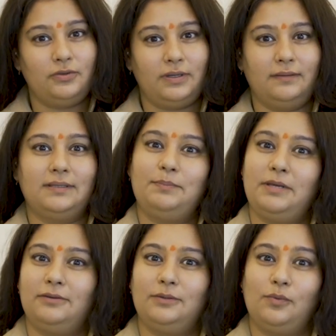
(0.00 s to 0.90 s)
during this
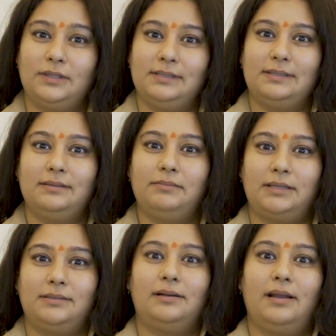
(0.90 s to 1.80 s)
period was a
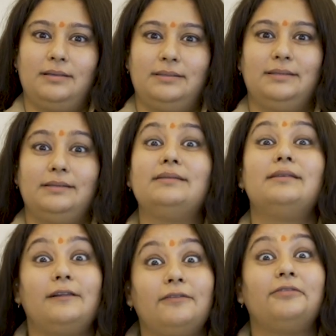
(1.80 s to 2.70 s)
masterclass in
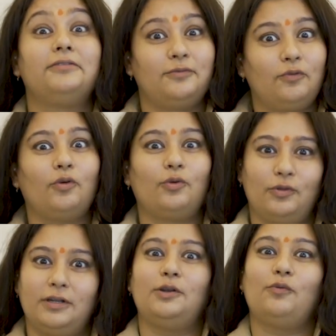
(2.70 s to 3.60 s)
itself for
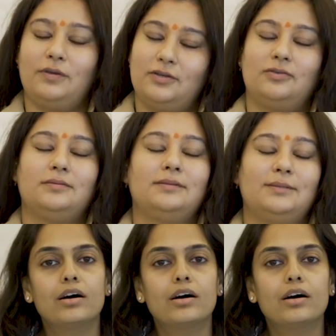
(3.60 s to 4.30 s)
growth and innovations.